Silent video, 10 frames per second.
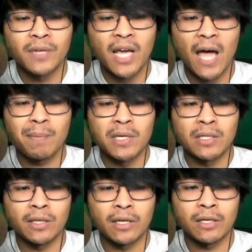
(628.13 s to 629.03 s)

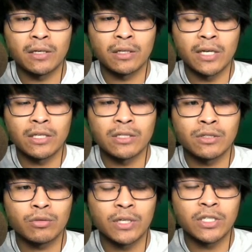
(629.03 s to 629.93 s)
happened like in the late
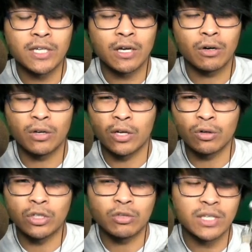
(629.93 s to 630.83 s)
2010 or like
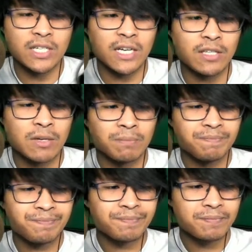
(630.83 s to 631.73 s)
early 2010s.
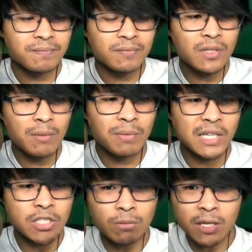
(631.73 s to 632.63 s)
But
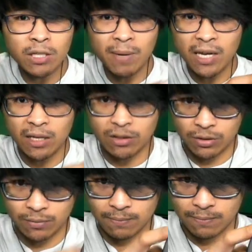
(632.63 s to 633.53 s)
they still make the
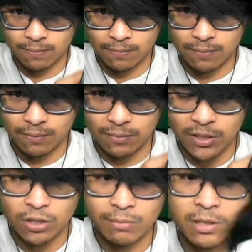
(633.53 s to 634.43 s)
pads.
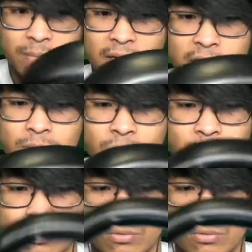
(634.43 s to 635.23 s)
They still make the pads, the